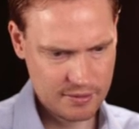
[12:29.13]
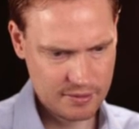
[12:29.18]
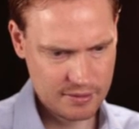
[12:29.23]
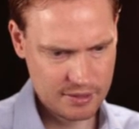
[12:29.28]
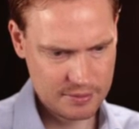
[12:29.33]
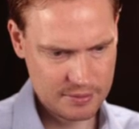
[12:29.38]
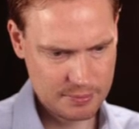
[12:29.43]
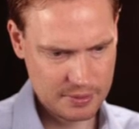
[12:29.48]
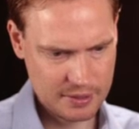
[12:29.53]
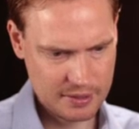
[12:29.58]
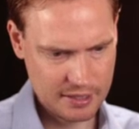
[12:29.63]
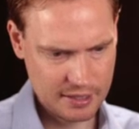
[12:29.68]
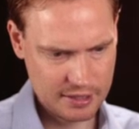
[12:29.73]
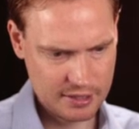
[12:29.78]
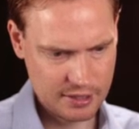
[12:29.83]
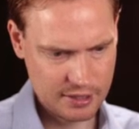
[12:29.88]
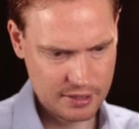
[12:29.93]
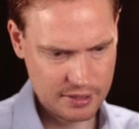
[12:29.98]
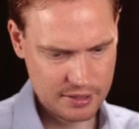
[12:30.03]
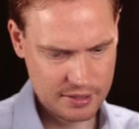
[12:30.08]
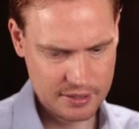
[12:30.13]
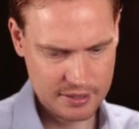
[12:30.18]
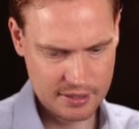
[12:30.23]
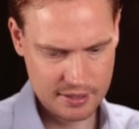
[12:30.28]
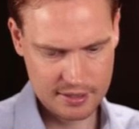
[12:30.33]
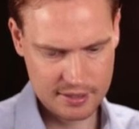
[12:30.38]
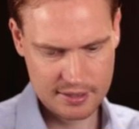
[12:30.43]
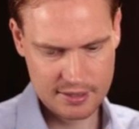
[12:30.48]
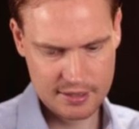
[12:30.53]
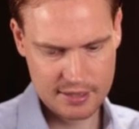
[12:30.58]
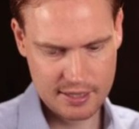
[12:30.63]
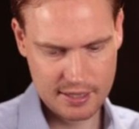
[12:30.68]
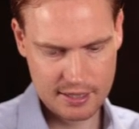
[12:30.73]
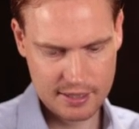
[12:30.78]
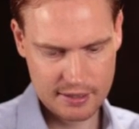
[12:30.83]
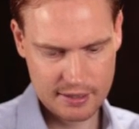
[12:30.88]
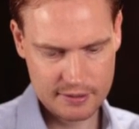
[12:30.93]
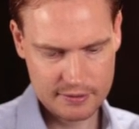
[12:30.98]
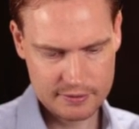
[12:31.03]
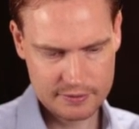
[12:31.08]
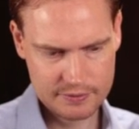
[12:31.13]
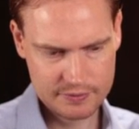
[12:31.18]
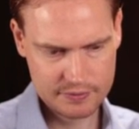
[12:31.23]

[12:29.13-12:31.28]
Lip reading: let's put that code here. Ticker